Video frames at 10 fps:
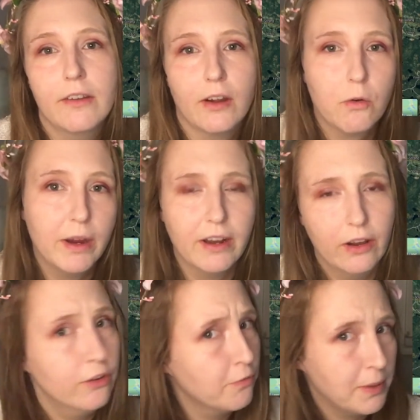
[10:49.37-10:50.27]
There are quite a
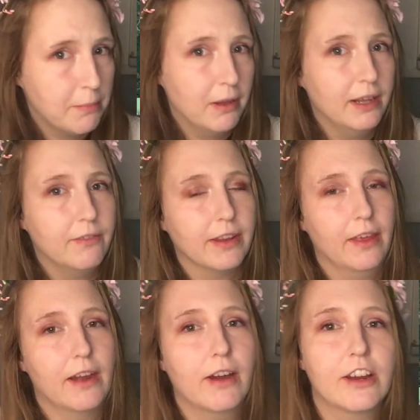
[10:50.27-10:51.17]
lot of people living
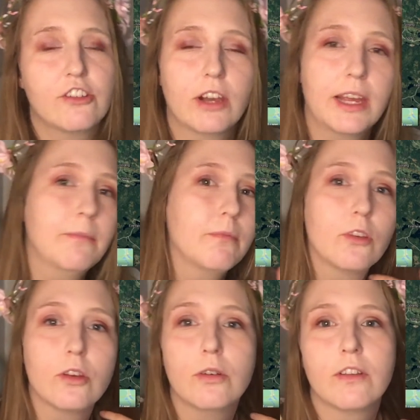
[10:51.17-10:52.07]
there actually,
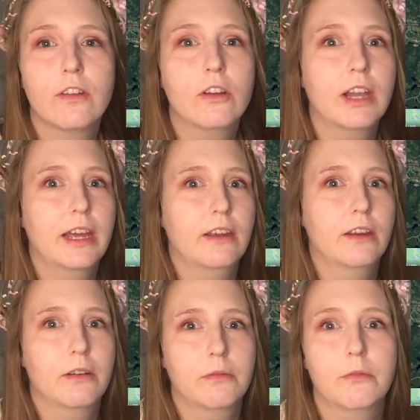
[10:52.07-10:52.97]
so it's not like
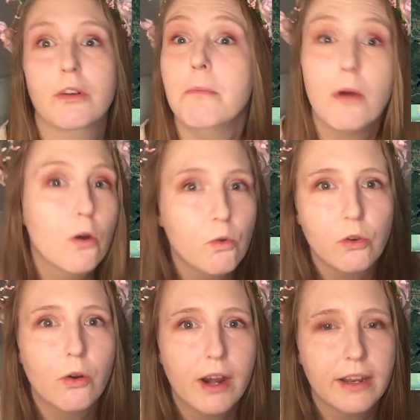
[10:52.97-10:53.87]
remote
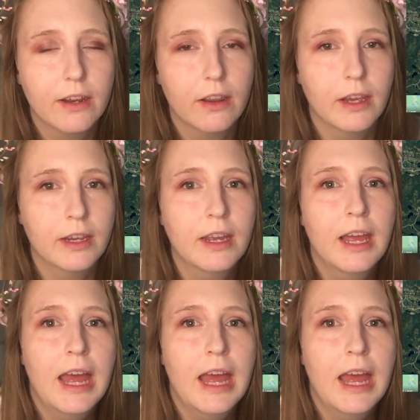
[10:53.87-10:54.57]
or anything.